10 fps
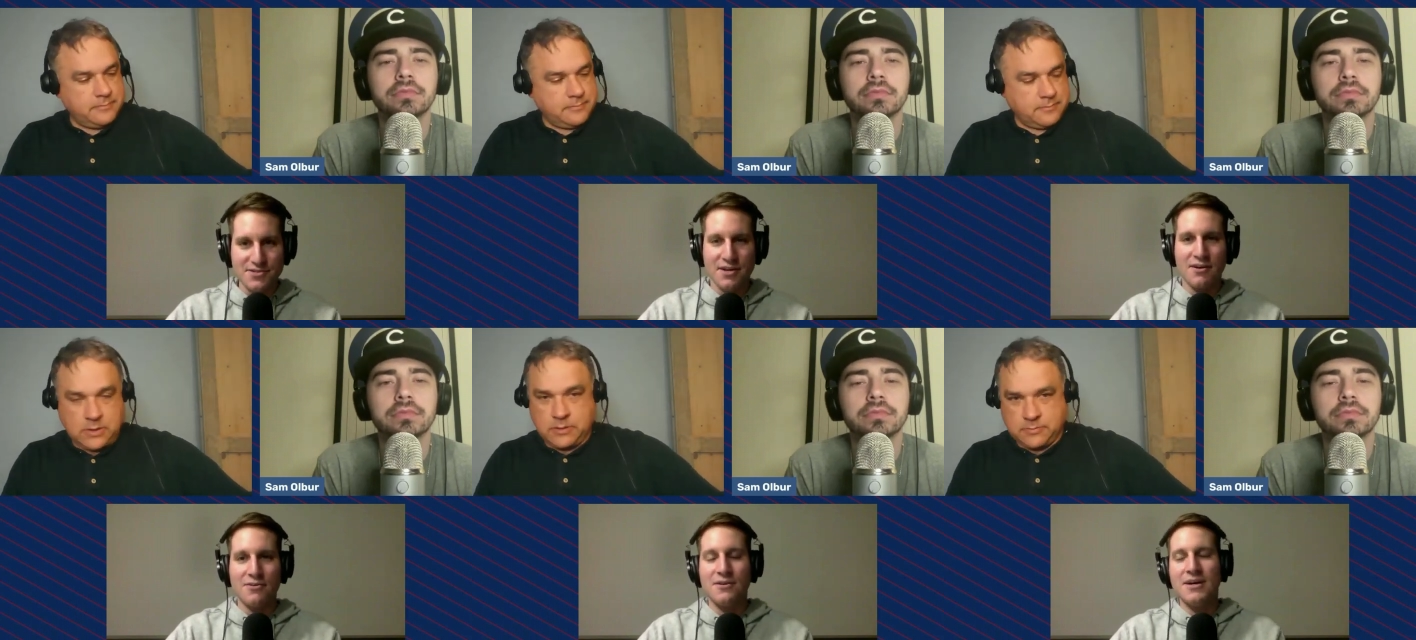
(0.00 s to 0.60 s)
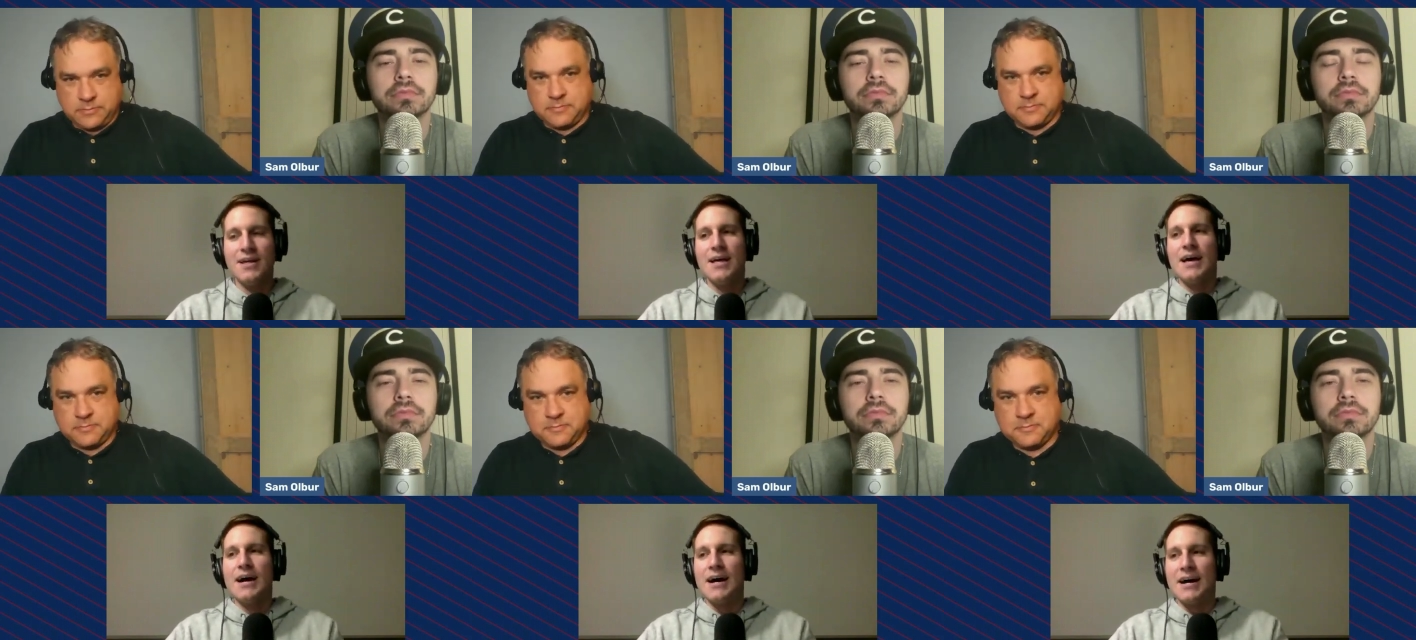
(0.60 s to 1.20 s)
Speaker 1: So
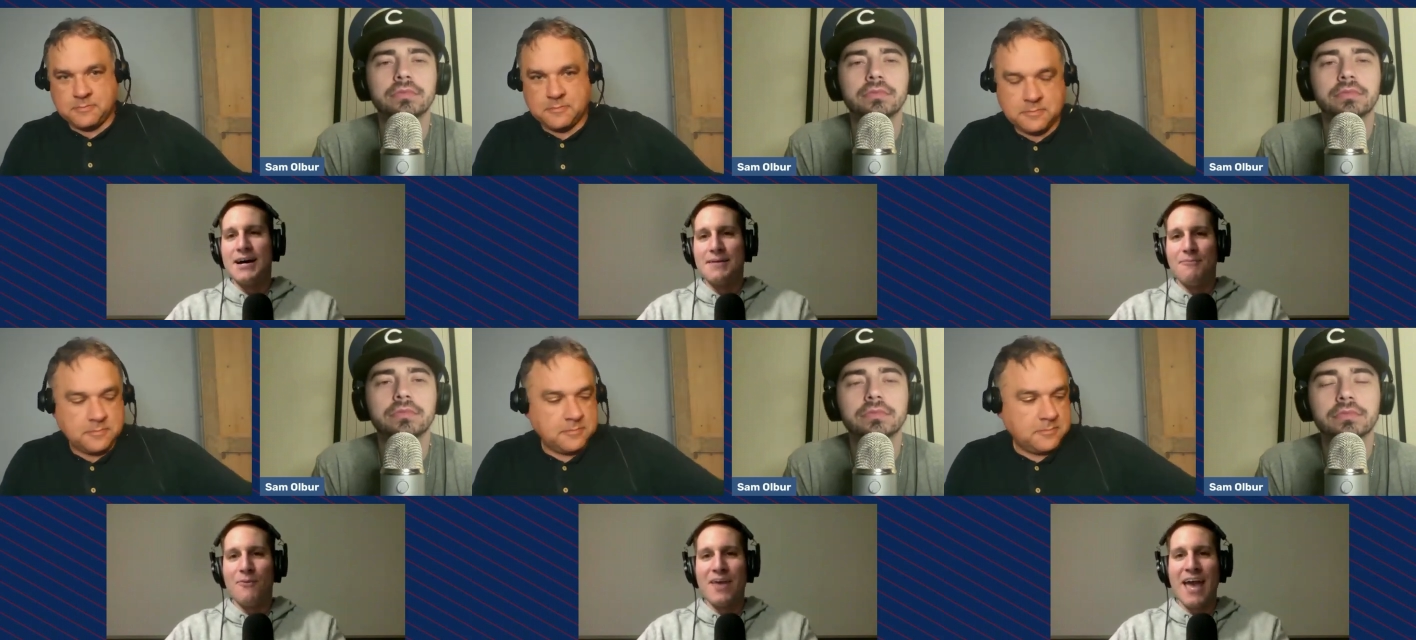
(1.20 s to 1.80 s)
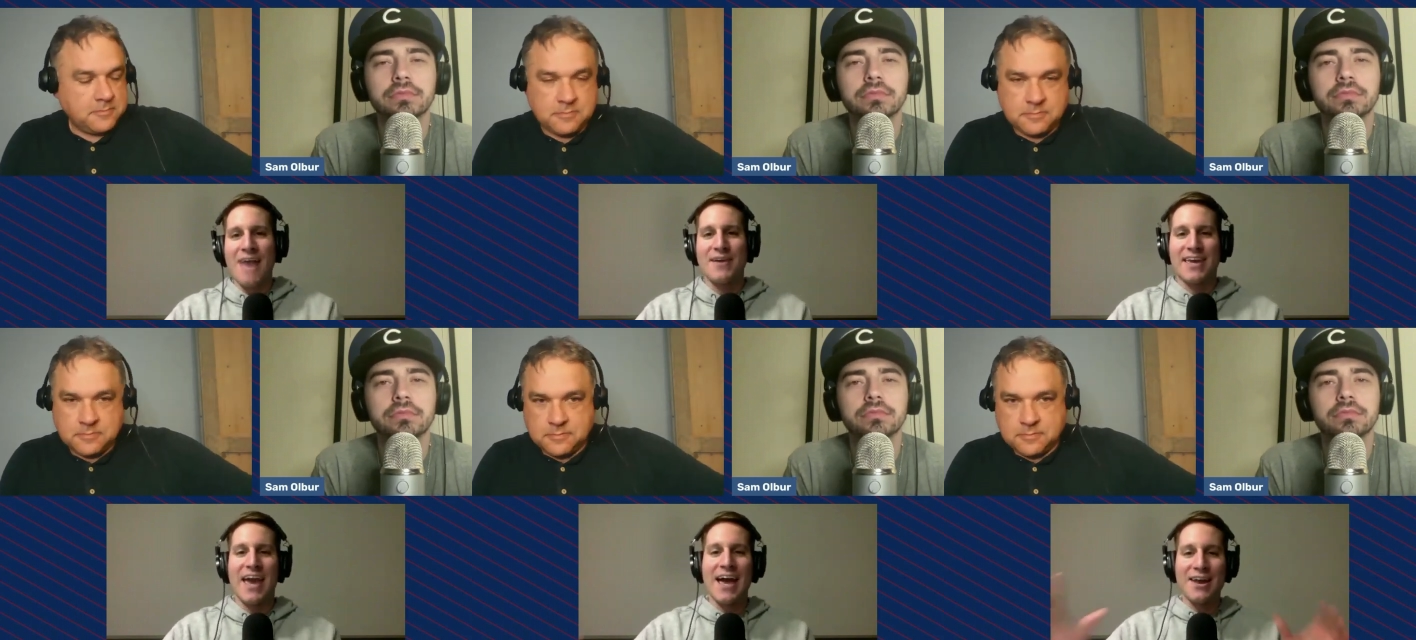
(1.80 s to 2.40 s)
um, we have a
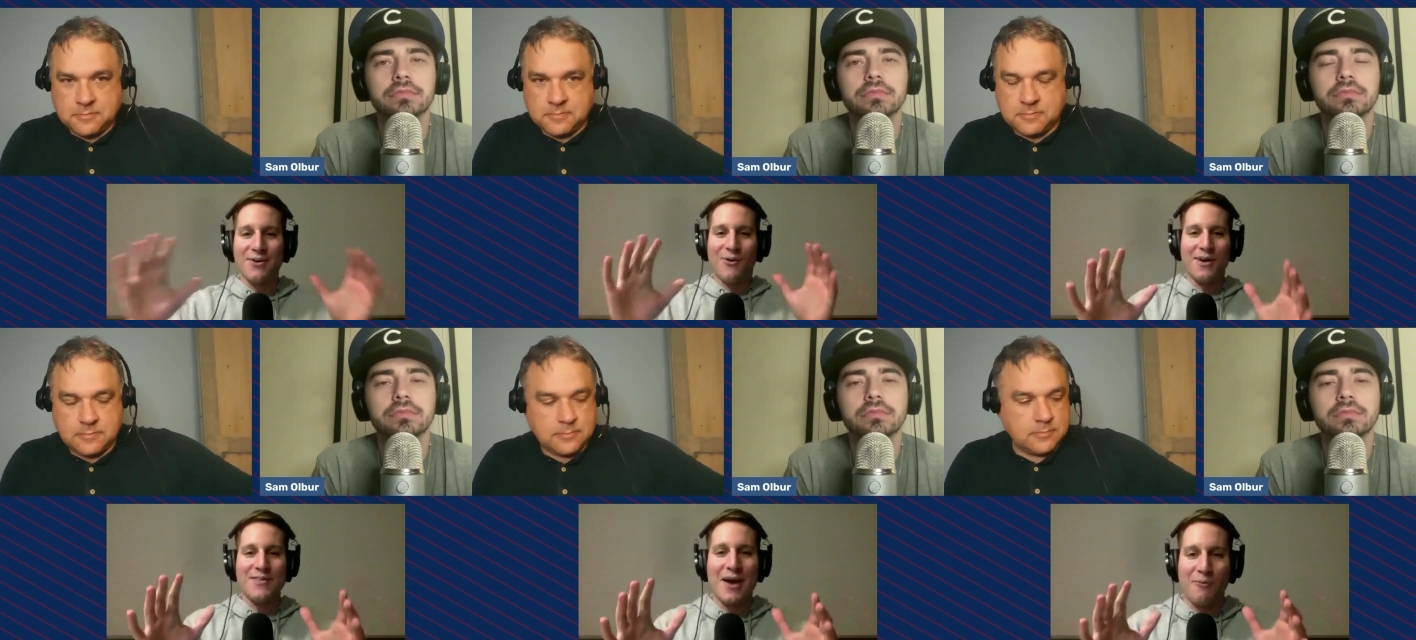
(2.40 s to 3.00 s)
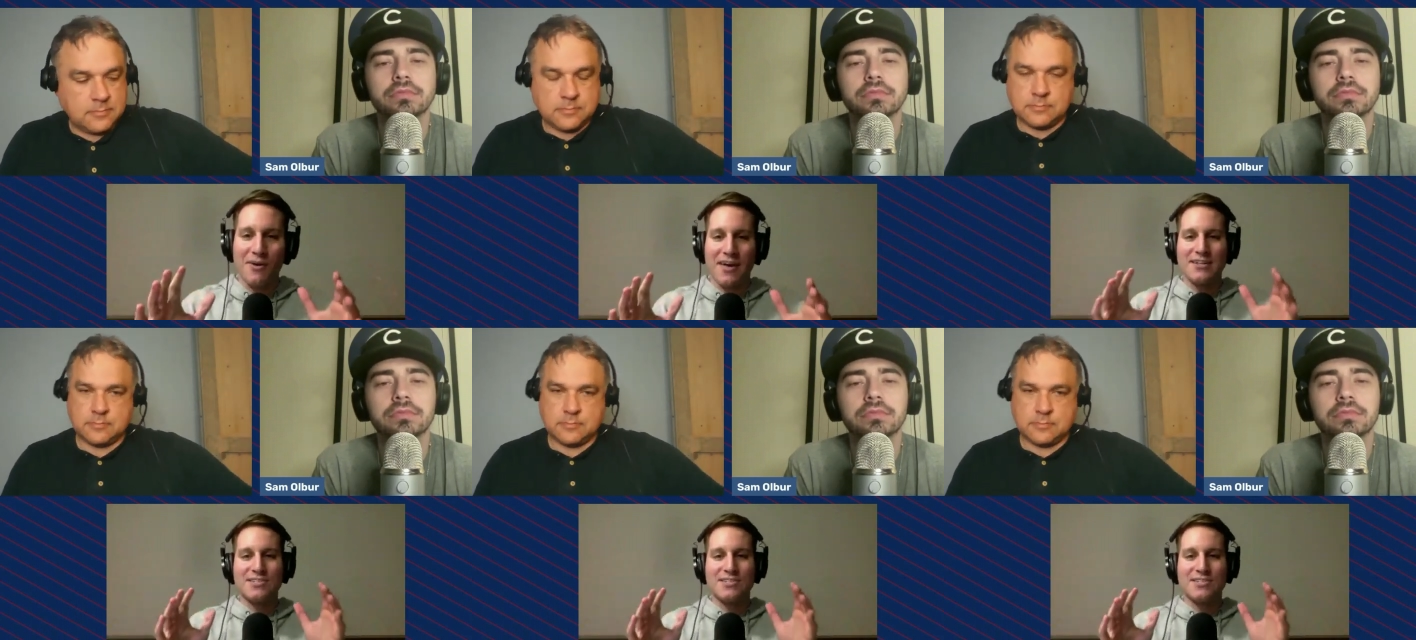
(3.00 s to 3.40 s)
category that we're going to